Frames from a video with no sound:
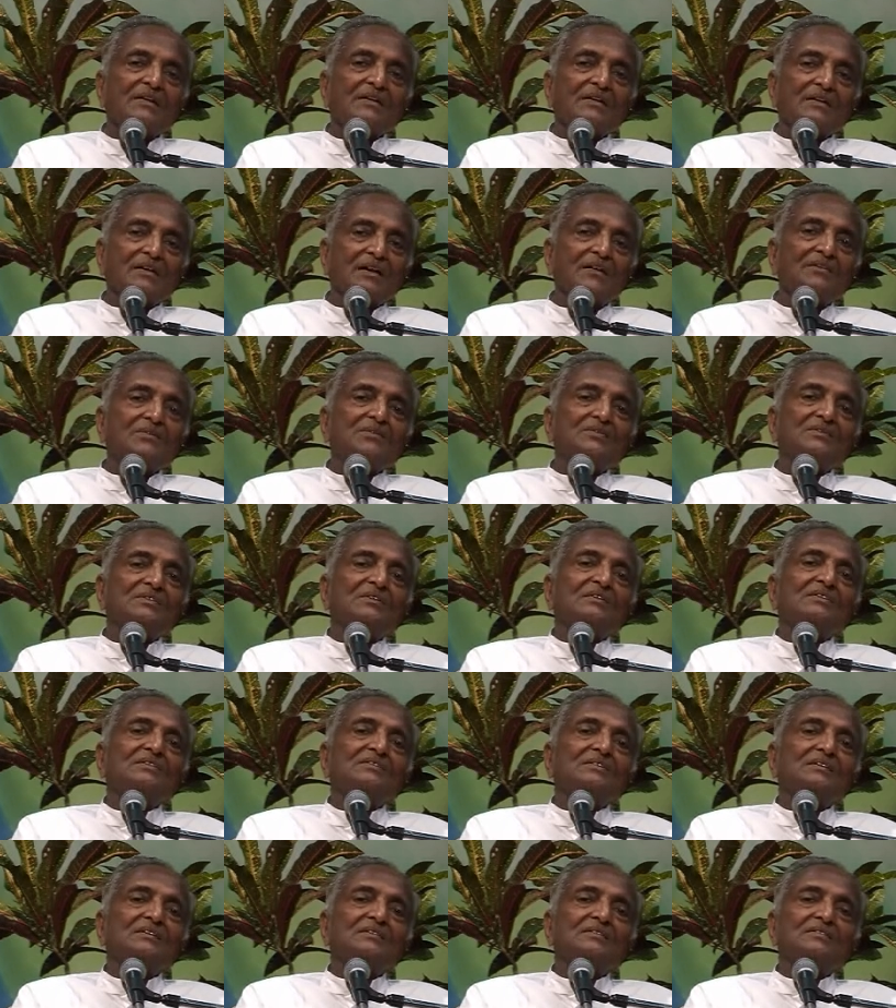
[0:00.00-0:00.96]
Can you
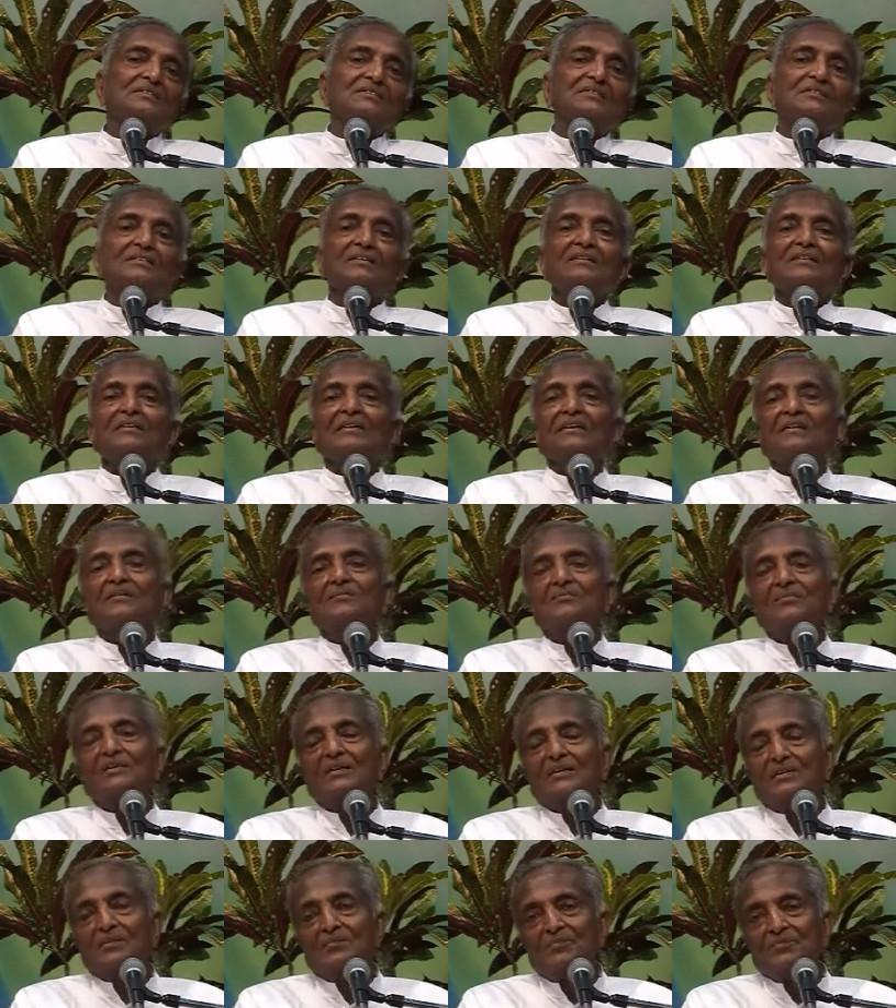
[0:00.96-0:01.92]
think that she can
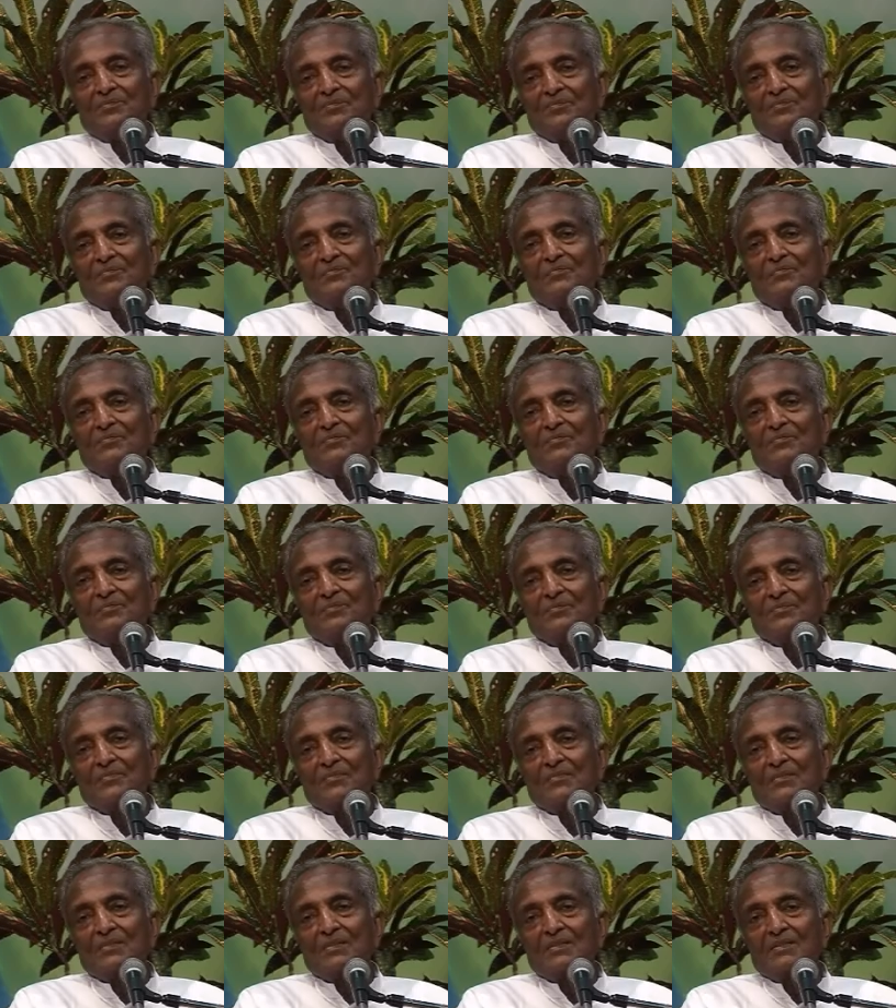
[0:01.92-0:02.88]
become
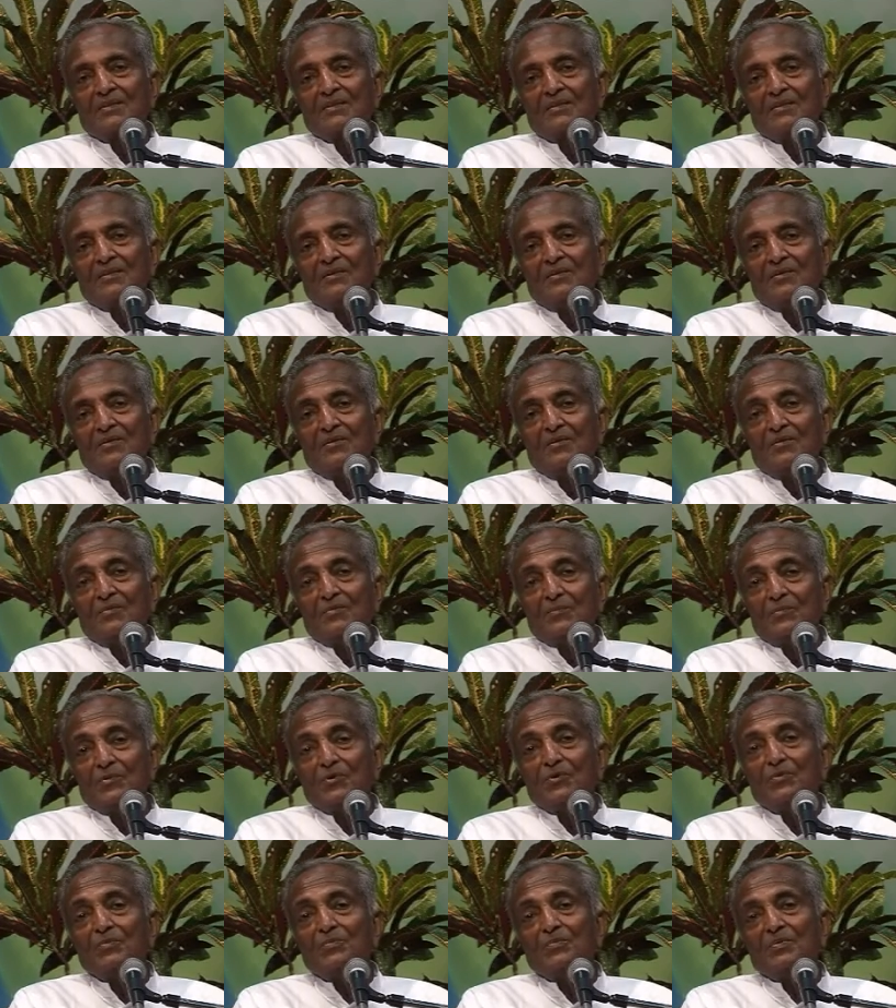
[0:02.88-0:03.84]

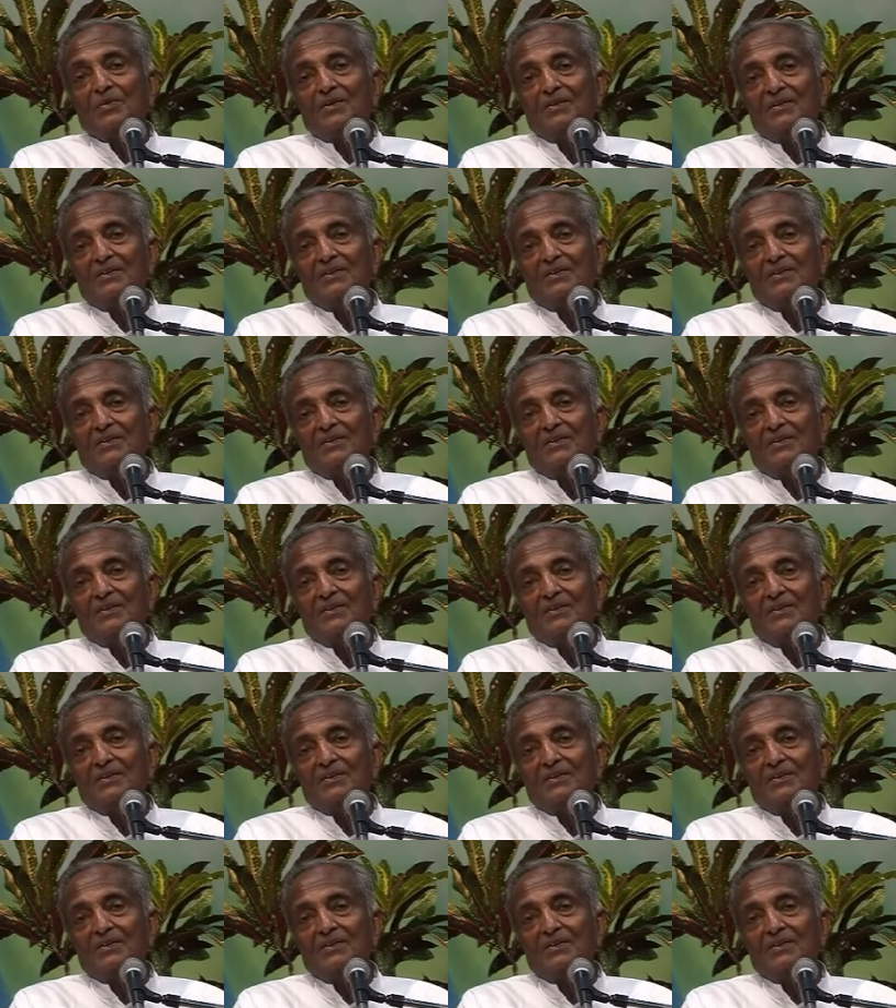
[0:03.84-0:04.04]
Pope